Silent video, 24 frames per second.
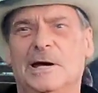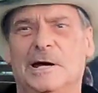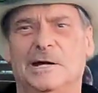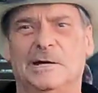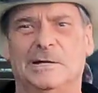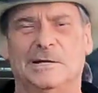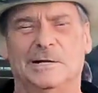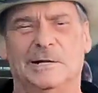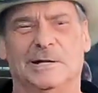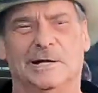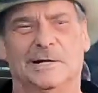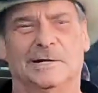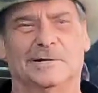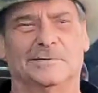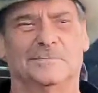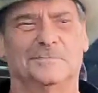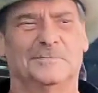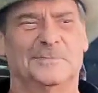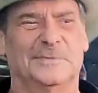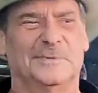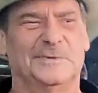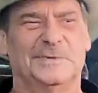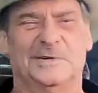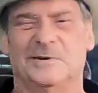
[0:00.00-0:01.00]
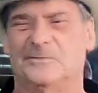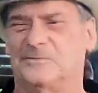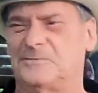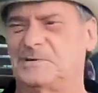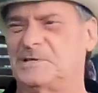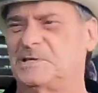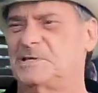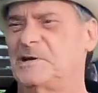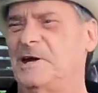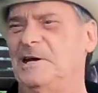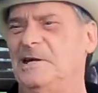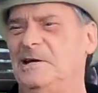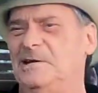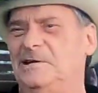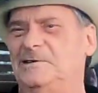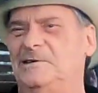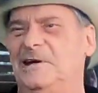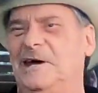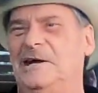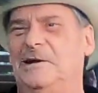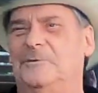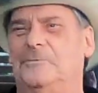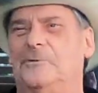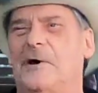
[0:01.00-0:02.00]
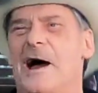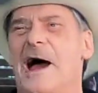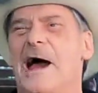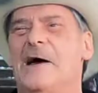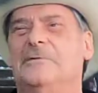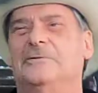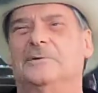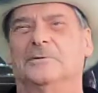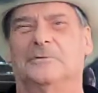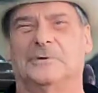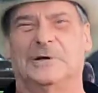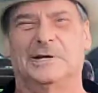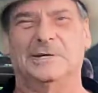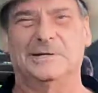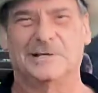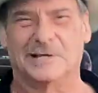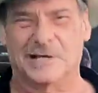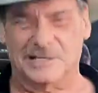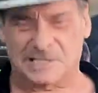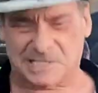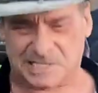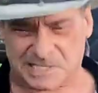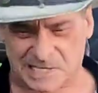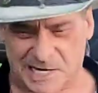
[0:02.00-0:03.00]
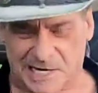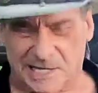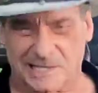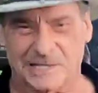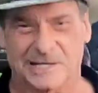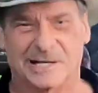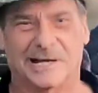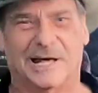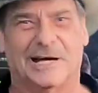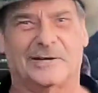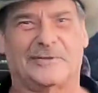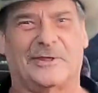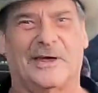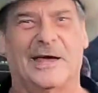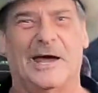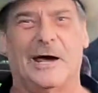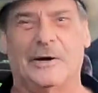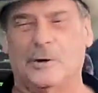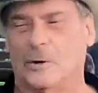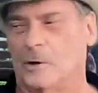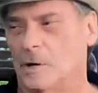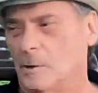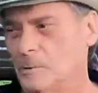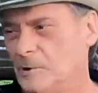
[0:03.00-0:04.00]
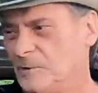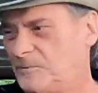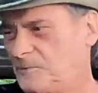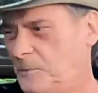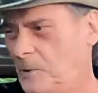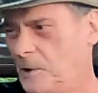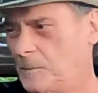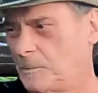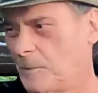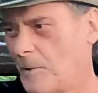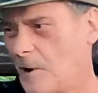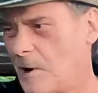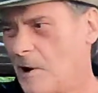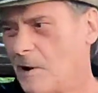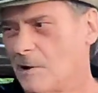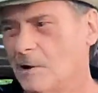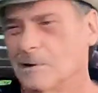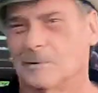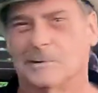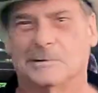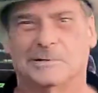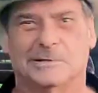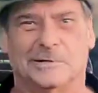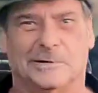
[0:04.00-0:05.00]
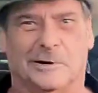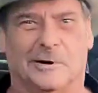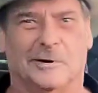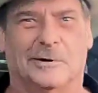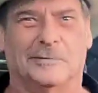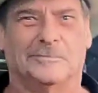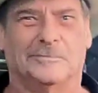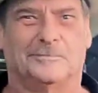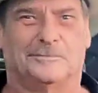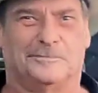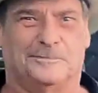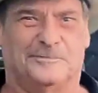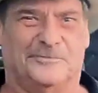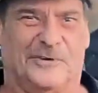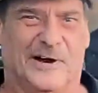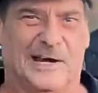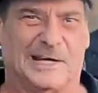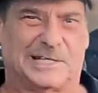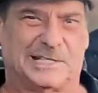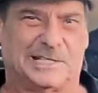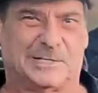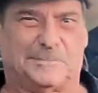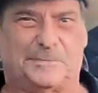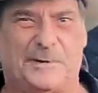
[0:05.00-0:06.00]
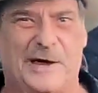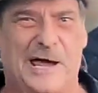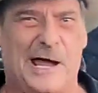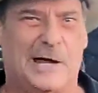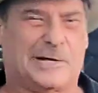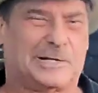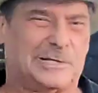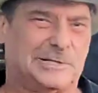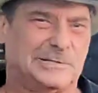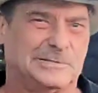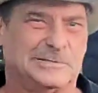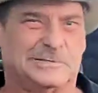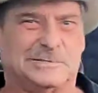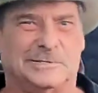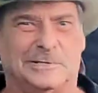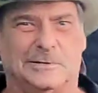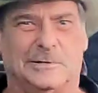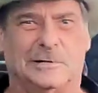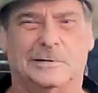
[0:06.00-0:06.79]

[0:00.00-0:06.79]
And if there's any rivalry, let's settle it like that, or with football, or Vikings, Packers,